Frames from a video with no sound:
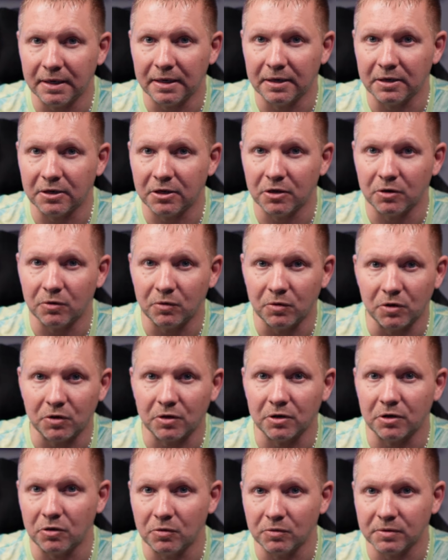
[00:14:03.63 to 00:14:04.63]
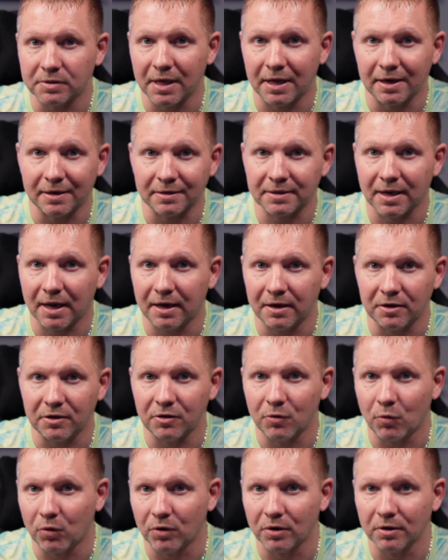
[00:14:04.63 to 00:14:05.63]
EQ, you can use that as kind of
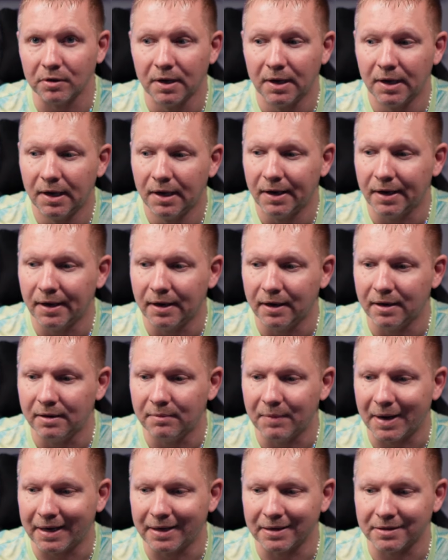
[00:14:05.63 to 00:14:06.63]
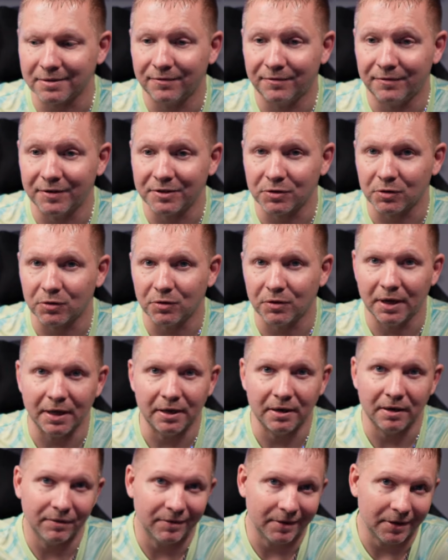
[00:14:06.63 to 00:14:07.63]
your, I guess, physical
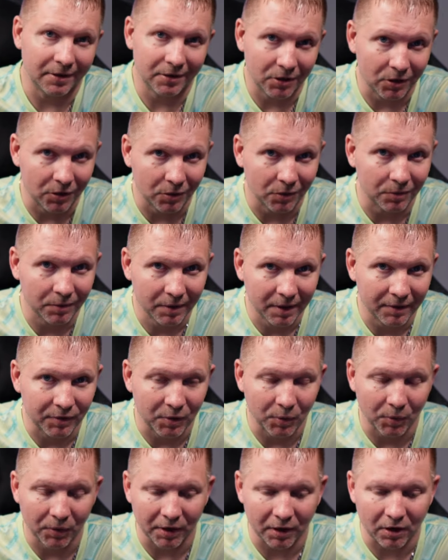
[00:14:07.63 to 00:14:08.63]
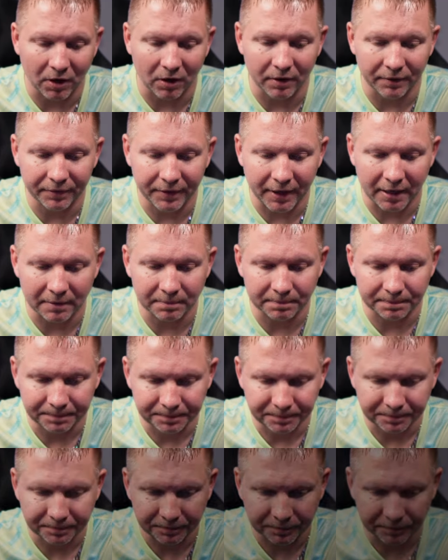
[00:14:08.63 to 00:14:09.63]
end of EQ, if you want to call it that.
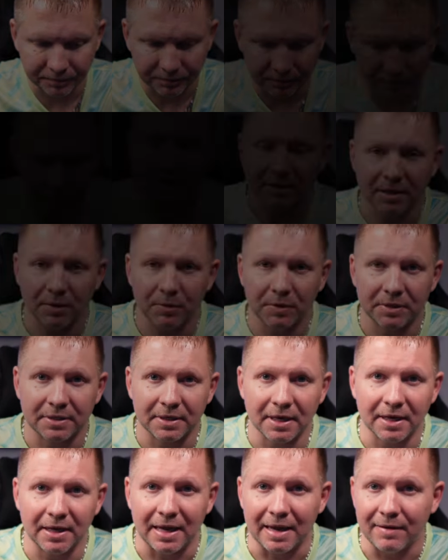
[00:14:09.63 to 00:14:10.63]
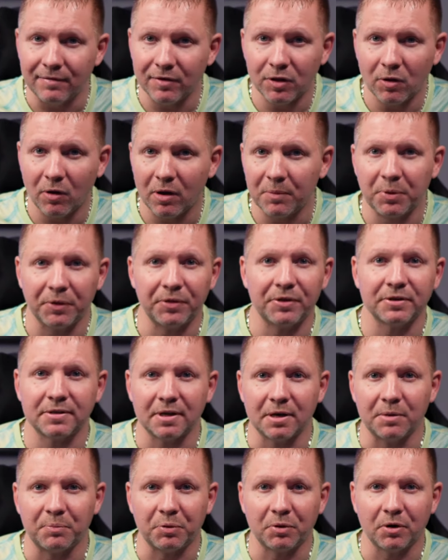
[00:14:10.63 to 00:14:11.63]
Cons, I would say, even though I put this
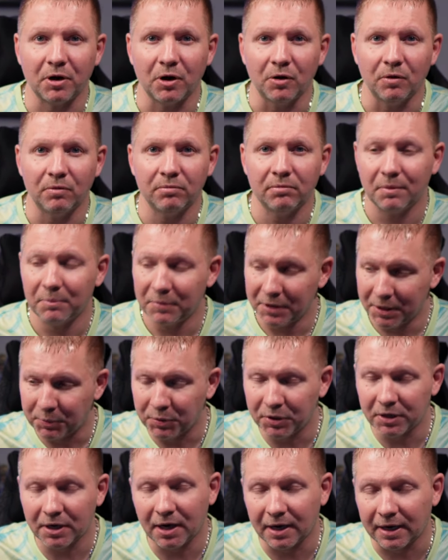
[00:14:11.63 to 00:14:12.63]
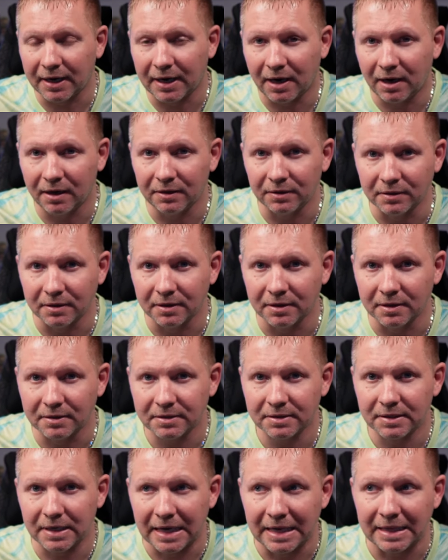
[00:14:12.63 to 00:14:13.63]
on a pro, I'm going to put it on a con
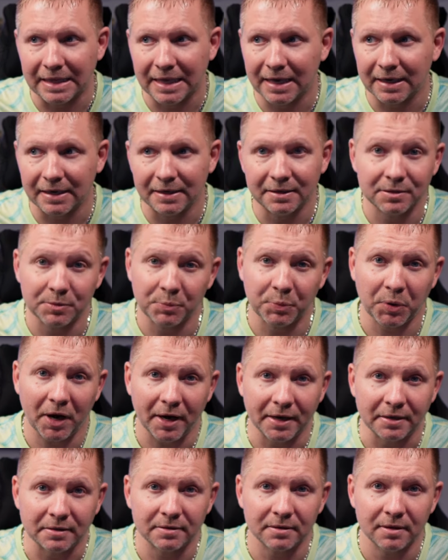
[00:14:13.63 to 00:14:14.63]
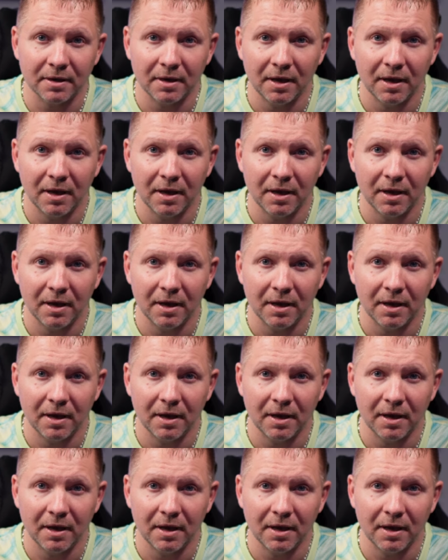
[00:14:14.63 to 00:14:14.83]
list, and that is the price.